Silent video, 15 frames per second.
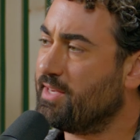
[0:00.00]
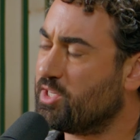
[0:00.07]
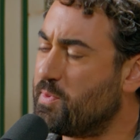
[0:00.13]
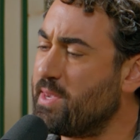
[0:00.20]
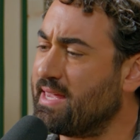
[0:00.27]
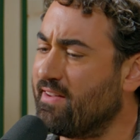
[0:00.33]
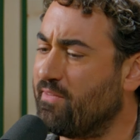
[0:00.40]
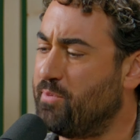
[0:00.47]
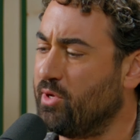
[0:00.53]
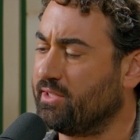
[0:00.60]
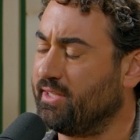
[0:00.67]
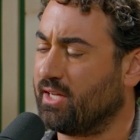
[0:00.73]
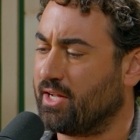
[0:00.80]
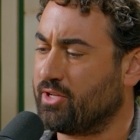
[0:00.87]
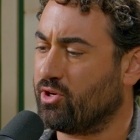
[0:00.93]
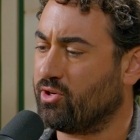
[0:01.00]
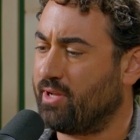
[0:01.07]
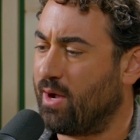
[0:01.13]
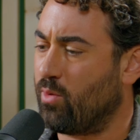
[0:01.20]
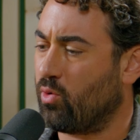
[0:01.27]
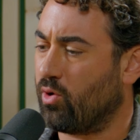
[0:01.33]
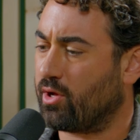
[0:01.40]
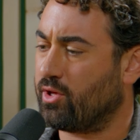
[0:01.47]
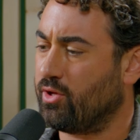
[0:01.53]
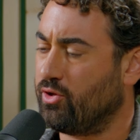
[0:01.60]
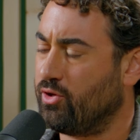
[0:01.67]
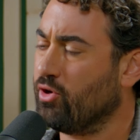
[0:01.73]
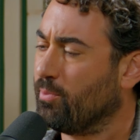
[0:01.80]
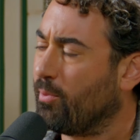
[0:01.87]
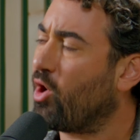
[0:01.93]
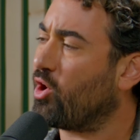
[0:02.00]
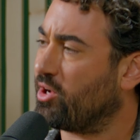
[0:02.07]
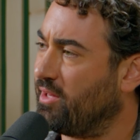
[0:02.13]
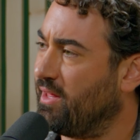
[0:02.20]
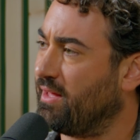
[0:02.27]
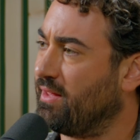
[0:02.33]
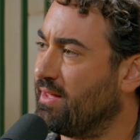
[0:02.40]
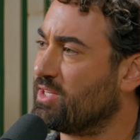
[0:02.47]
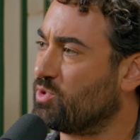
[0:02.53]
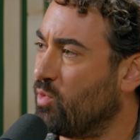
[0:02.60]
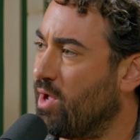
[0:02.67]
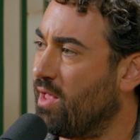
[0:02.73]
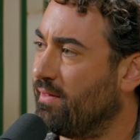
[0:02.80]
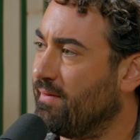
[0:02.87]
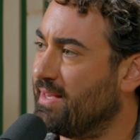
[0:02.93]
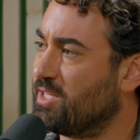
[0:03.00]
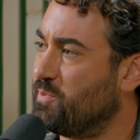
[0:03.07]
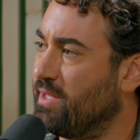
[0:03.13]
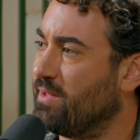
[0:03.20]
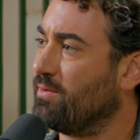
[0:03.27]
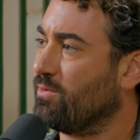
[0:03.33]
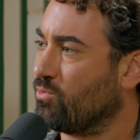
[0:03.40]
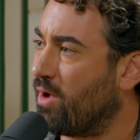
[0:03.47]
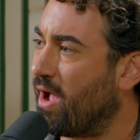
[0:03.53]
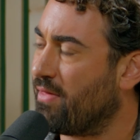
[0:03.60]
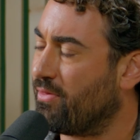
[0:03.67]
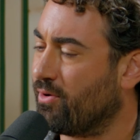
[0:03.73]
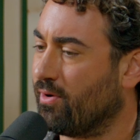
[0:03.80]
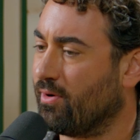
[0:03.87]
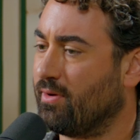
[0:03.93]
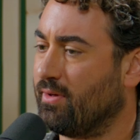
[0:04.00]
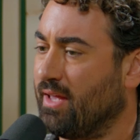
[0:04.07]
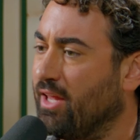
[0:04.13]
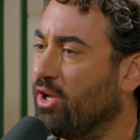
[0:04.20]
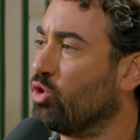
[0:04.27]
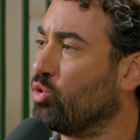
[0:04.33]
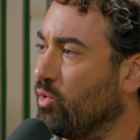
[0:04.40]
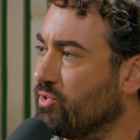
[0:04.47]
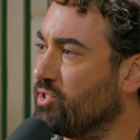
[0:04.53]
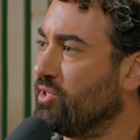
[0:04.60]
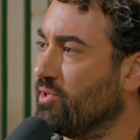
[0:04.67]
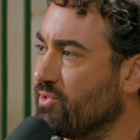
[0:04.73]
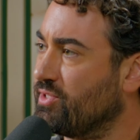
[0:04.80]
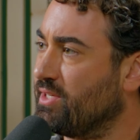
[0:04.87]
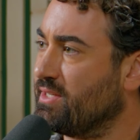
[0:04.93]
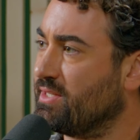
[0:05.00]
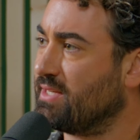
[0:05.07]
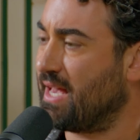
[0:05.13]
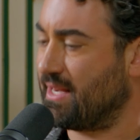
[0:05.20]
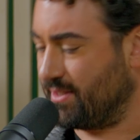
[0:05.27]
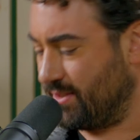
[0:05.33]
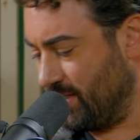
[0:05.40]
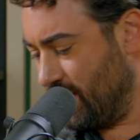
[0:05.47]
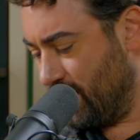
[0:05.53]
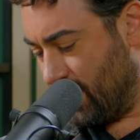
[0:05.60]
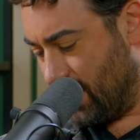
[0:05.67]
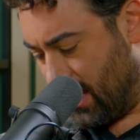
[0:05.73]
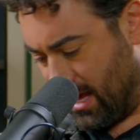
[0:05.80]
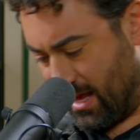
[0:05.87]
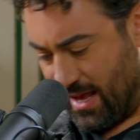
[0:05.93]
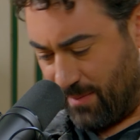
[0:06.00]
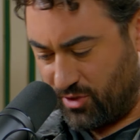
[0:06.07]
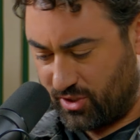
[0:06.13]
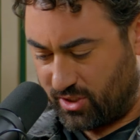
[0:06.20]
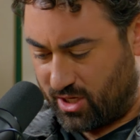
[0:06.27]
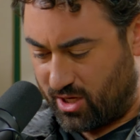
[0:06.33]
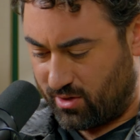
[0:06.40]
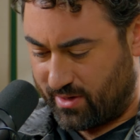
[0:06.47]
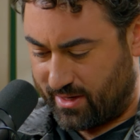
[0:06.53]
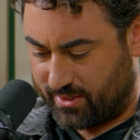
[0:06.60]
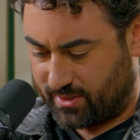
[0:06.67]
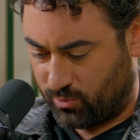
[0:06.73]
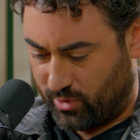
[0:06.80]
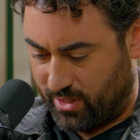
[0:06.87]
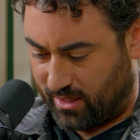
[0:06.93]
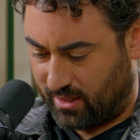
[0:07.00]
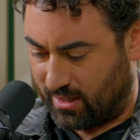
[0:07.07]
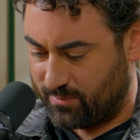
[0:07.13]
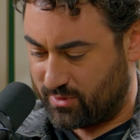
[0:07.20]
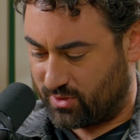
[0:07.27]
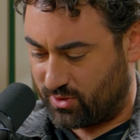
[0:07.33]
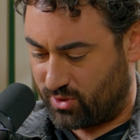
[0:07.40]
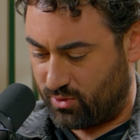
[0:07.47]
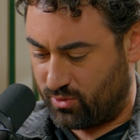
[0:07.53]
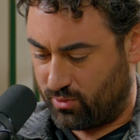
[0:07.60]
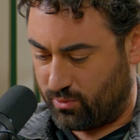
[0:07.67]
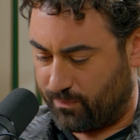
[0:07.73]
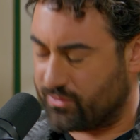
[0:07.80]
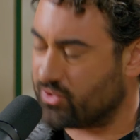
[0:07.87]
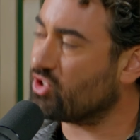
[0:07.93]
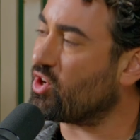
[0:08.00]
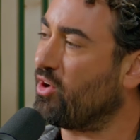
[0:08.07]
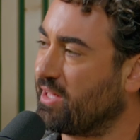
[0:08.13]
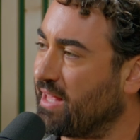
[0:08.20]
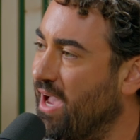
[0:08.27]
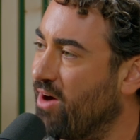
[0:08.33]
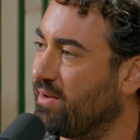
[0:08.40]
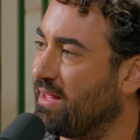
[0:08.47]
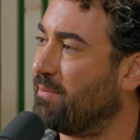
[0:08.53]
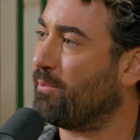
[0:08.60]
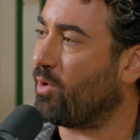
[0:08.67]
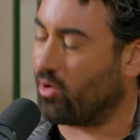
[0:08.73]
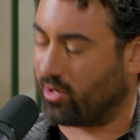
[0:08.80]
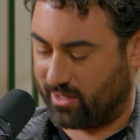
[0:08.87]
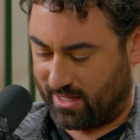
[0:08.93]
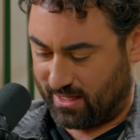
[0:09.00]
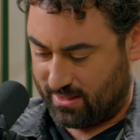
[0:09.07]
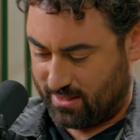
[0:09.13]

Speaking of building on your network, your marketing as well has been rather integral to your success. I'm just curious, when it comes to starting out in marketing,